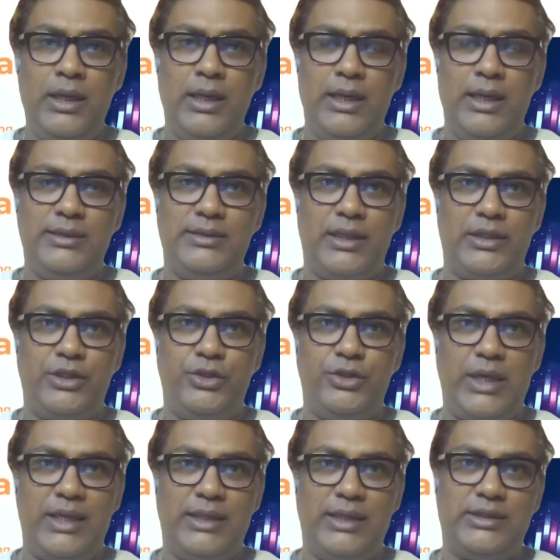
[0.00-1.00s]
in a certain
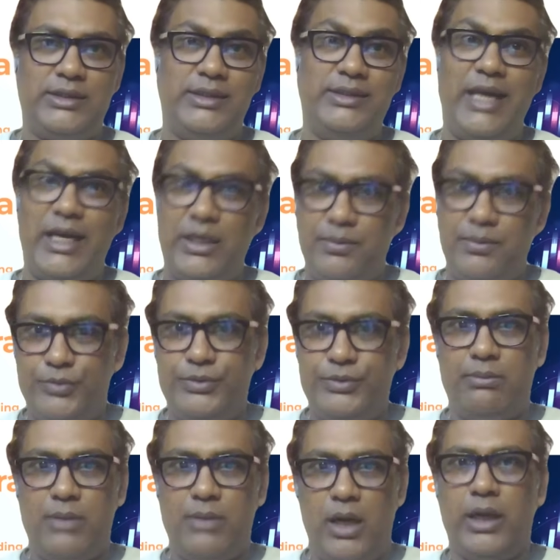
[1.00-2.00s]
direction, that moves
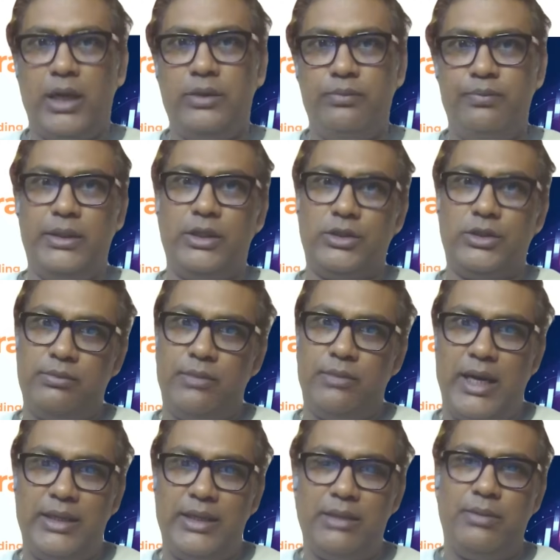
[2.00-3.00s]
the market because
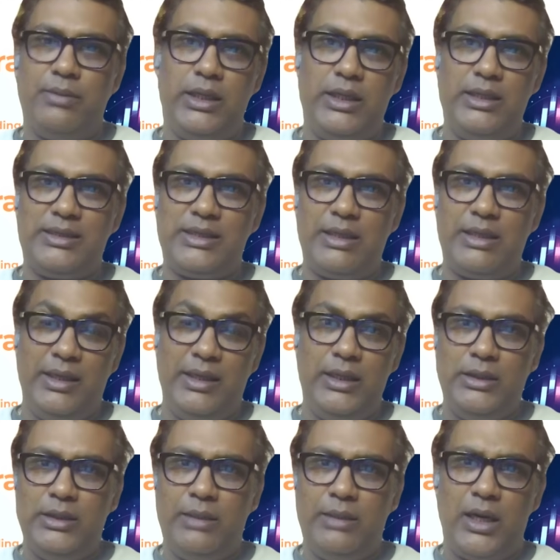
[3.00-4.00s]
either money is coming
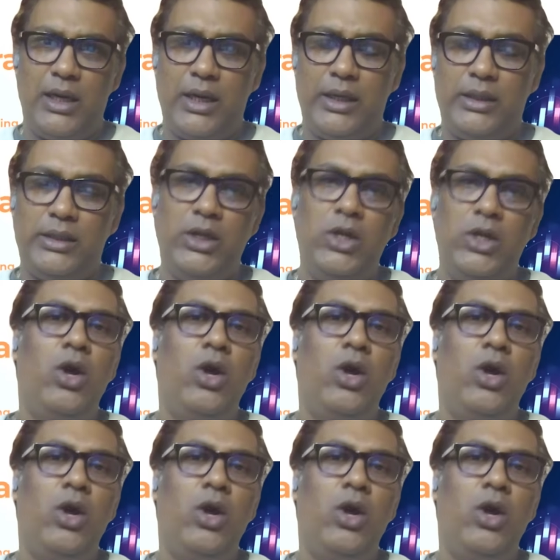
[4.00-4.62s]
in the market